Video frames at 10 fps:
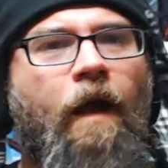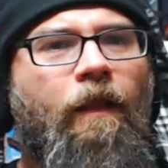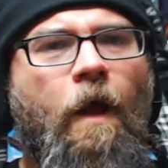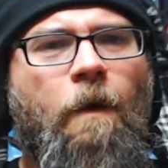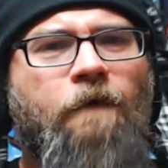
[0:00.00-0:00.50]

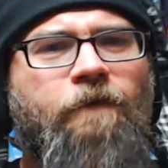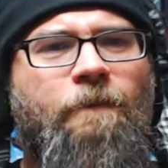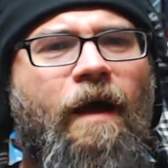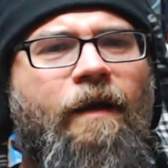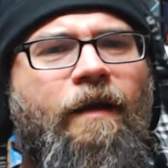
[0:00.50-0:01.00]
Hello
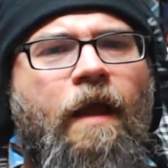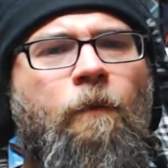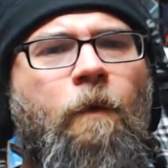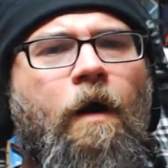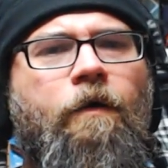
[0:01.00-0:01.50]
everybody
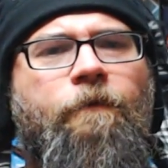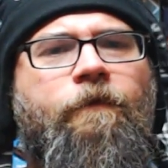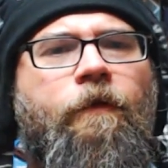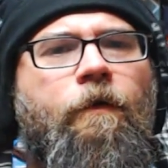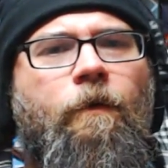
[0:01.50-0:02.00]
and
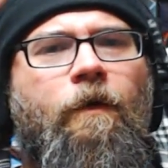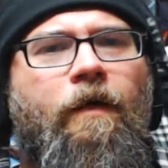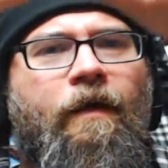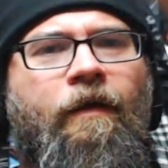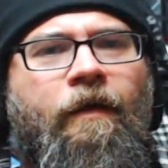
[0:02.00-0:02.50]
welcome to
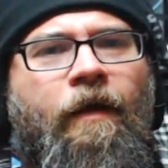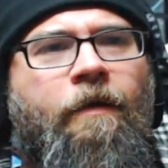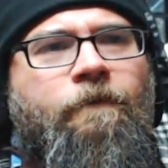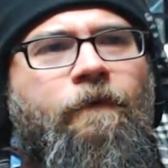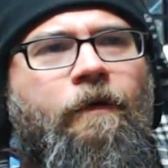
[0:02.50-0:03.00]
It
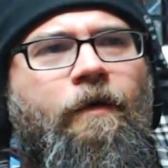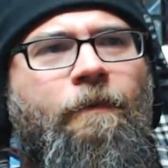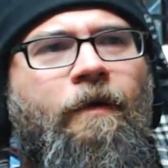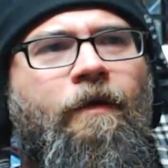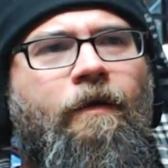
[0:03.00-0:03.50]
Came
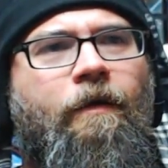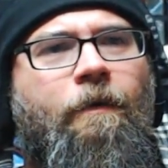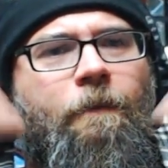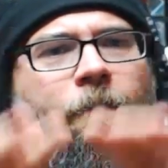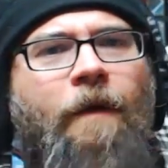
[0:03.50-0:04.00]
From,
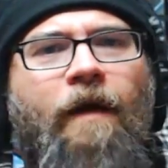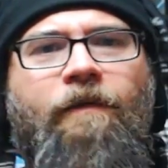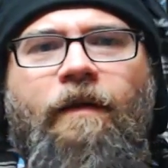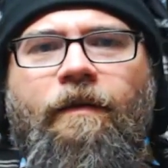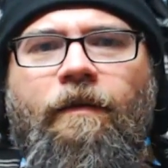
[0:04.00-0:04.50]
My
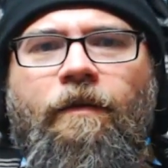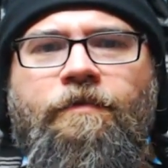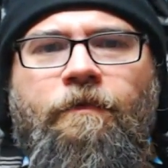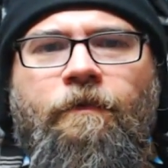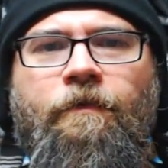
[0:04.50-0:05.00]
Side of the
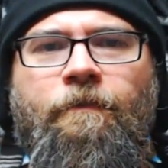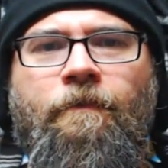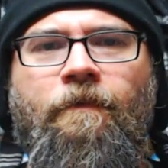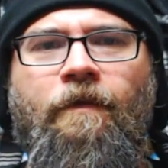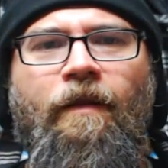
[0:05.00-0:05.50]
Laundry Room.
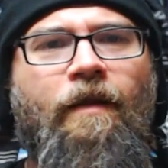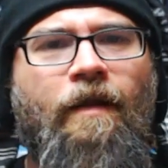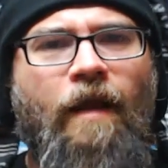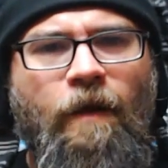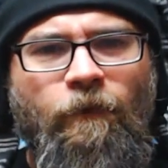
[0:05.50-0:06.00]

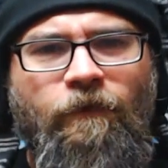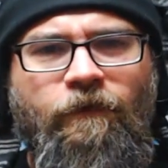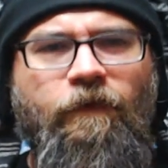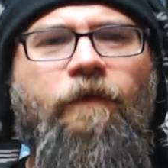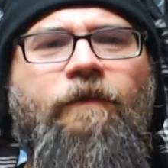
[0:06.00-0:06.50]
And we're
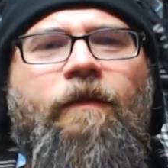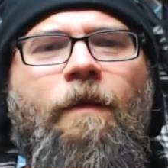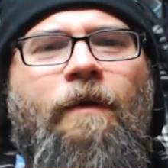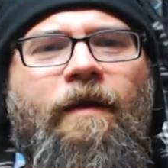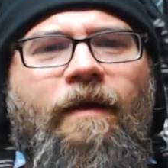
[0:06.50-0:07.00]
still
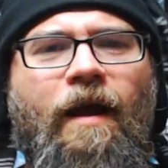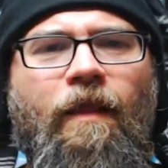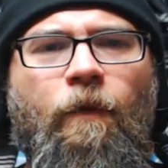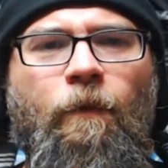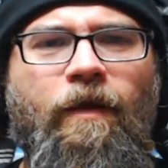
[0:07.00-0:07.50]
celebrating
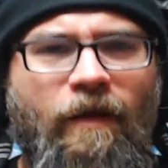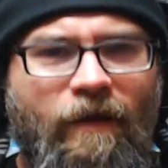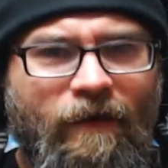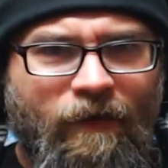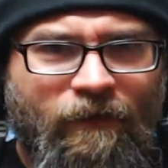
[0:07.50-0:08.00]
Halloween
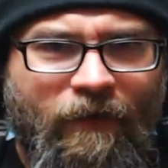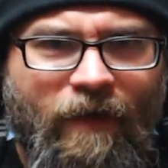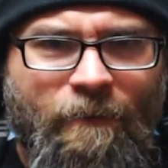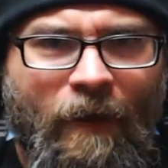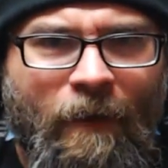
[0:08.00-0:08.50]
here, as I
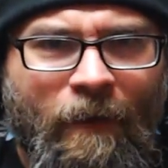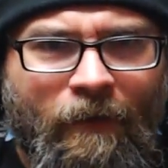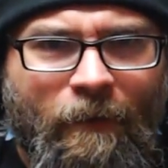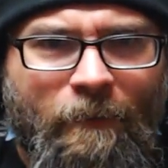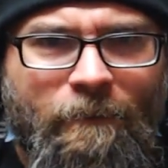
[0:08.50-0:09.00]
got my
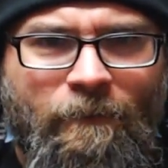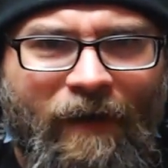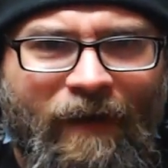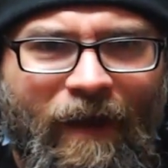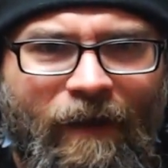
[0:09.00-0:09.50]

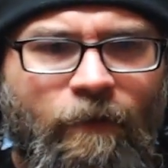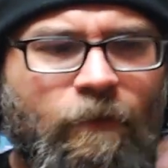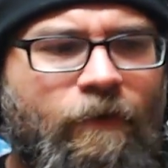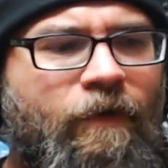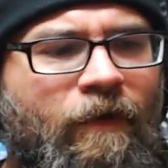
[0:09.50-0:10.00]
bunny hat
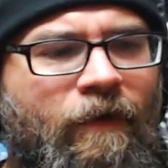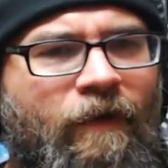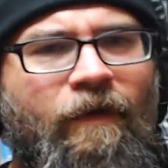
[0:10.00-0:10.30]
on,